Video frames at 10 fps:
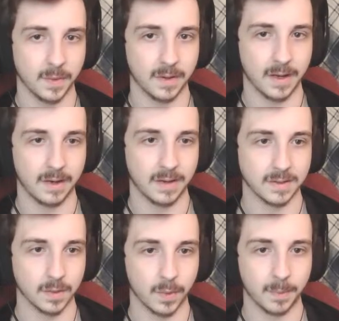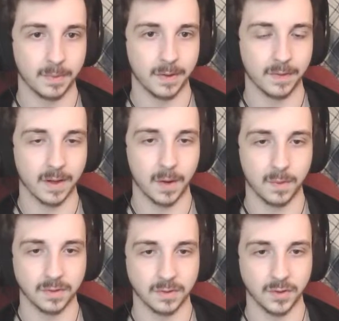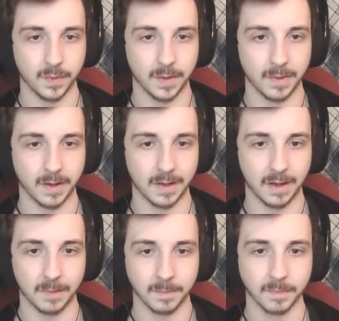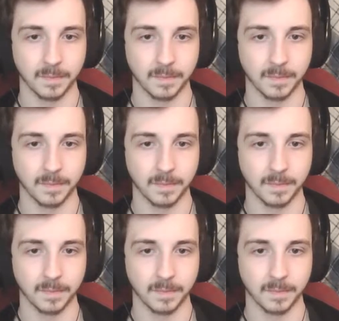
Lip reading: with the Candescent equipped. If the guy wants to shoot him, then he can.